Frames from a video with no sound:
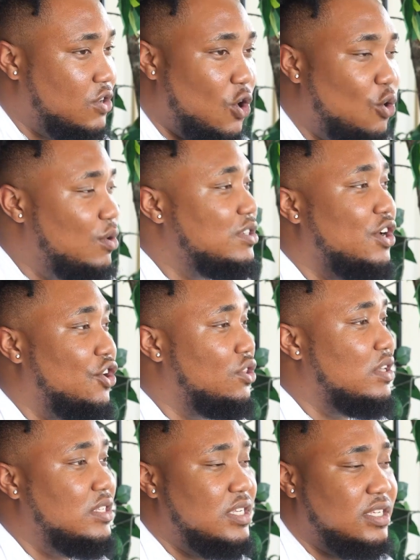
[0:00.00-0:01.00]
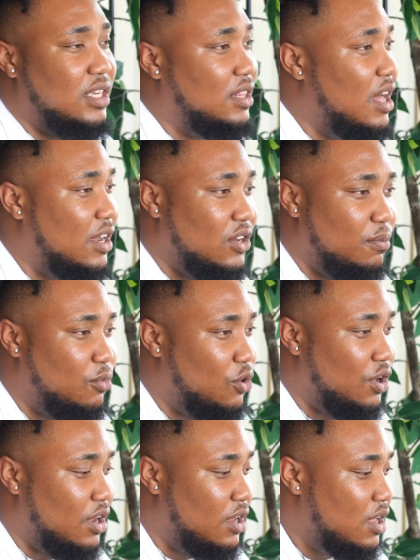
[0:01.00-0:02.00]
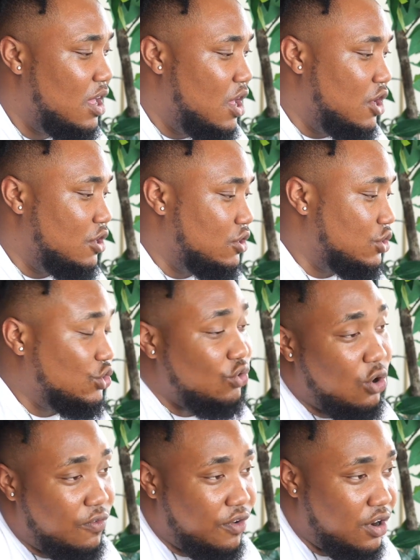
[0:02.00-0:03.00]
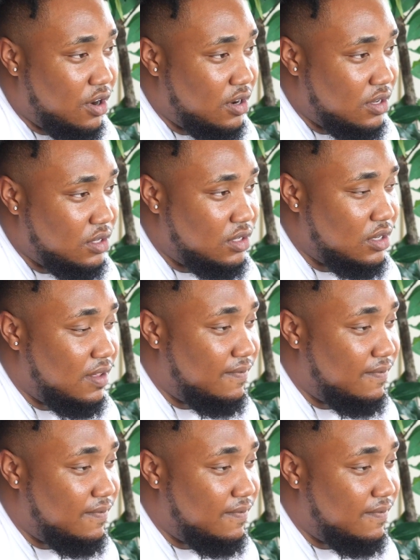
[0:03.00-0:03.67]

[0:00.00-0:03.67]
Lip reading: are always early, 6 o'clock in the morning. Drove her to the